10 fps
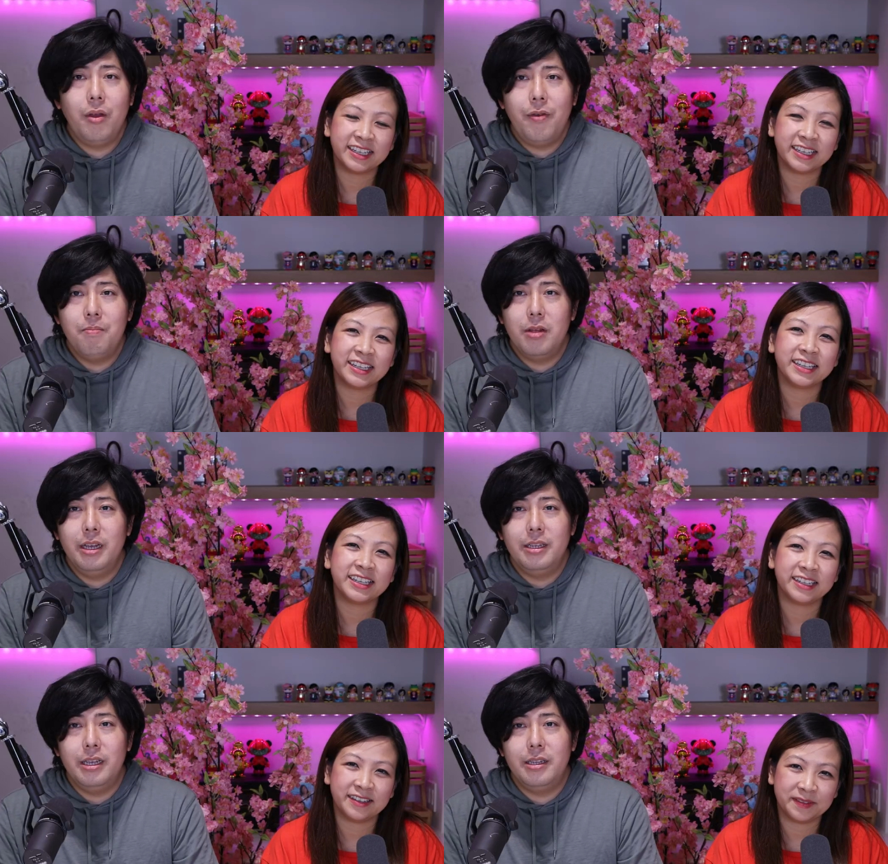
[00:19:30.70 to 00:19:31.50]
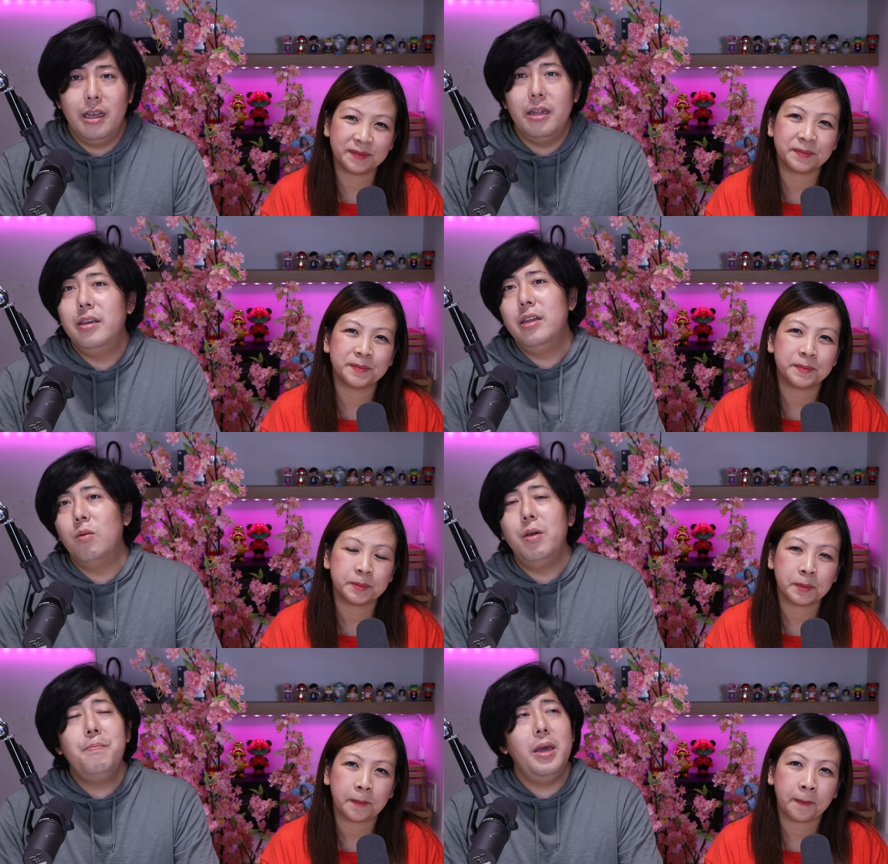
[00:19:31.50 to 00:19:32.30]
Speaker 1: different places. And you know,
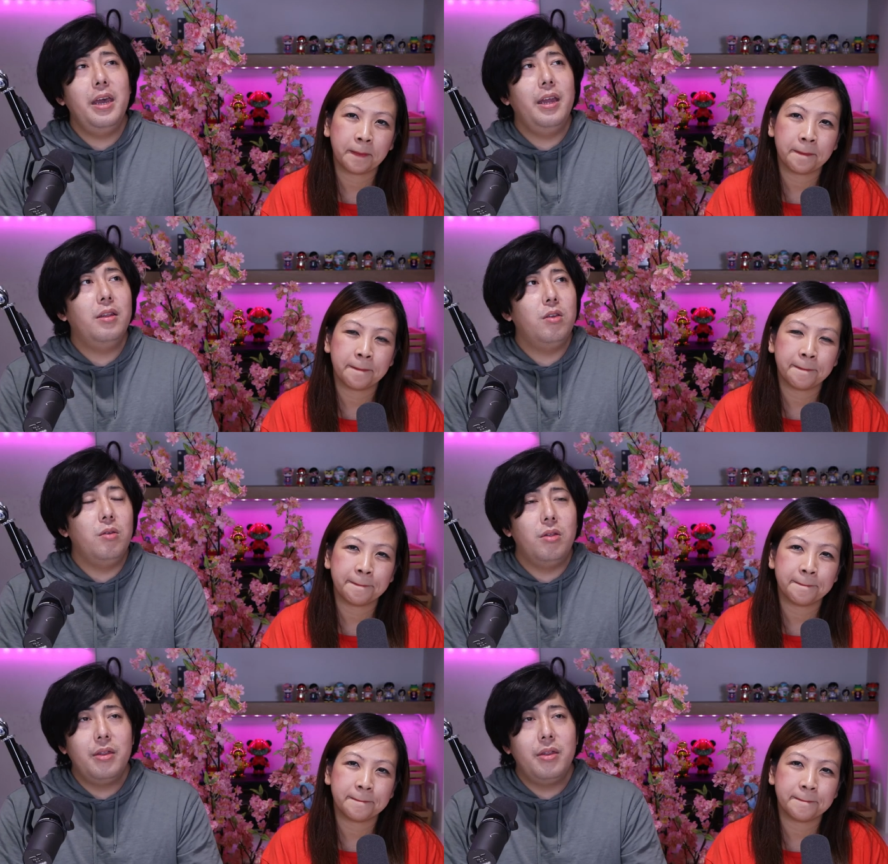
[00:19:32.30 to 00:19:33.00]
we've been to